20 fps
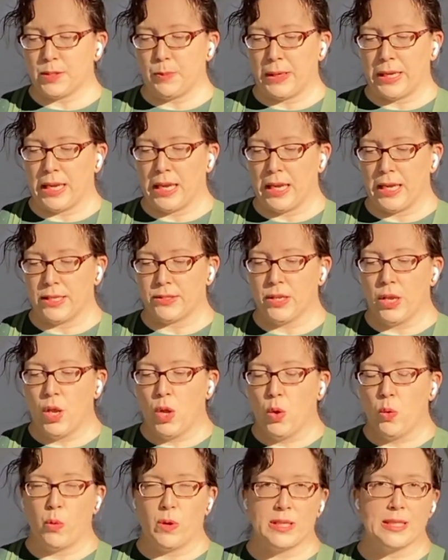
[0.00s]
because
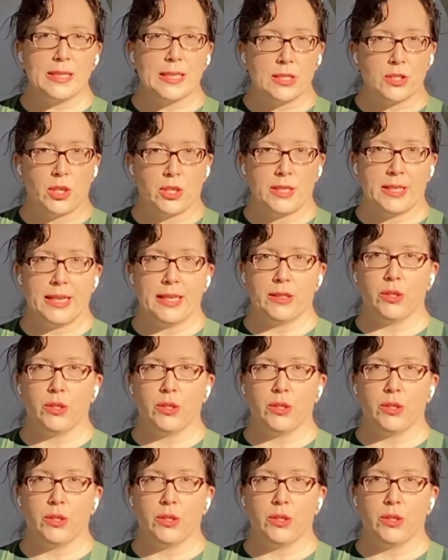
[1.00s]
once they start to get